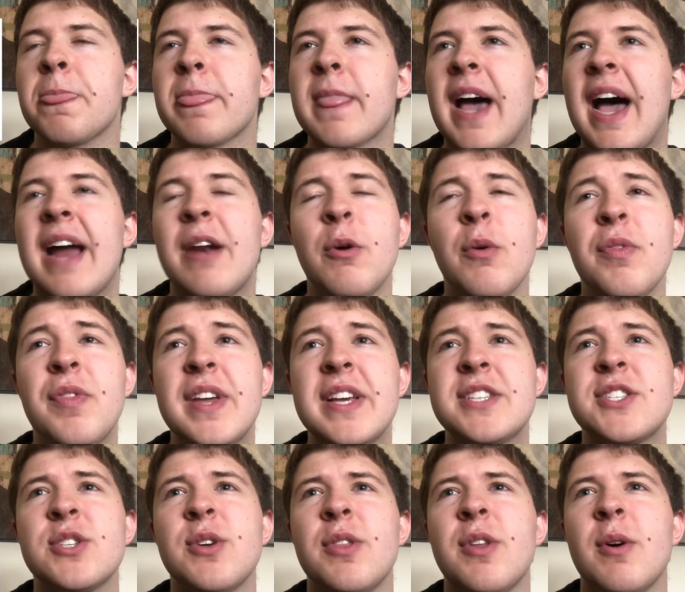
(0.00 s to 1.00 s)
I don't think
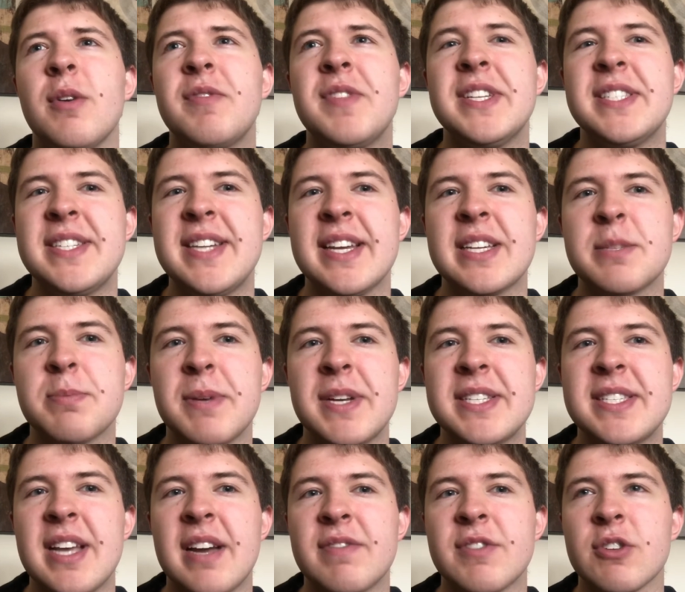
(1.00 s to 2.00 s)
so, though. If this takes
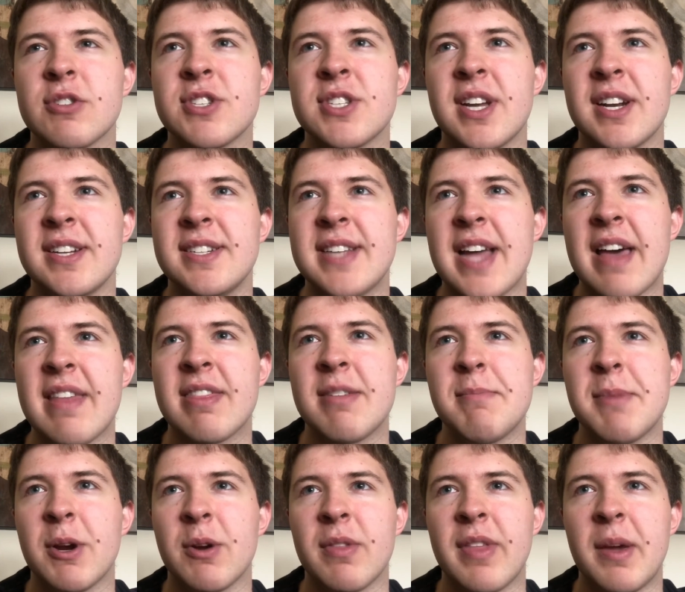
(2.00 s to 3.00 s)
place after Son of
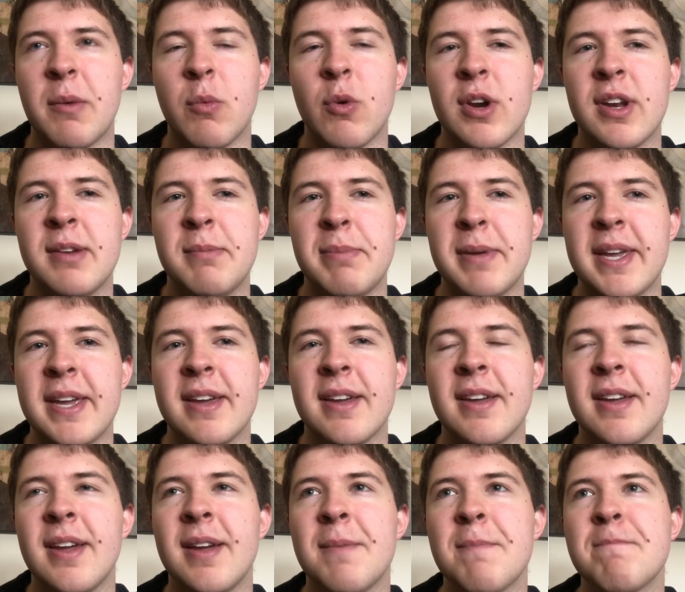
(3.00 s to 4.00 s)
Dathomir, they wouldn't be.
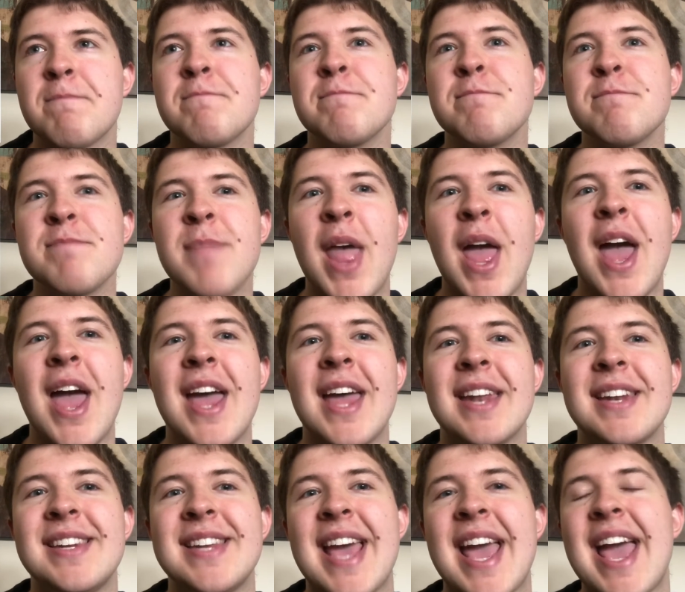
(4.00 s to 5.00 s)

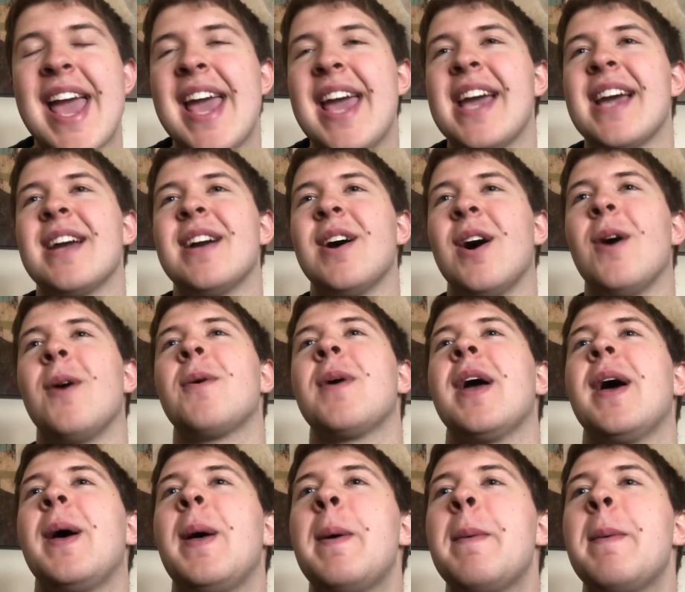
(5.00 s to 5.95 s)
Dang, okay.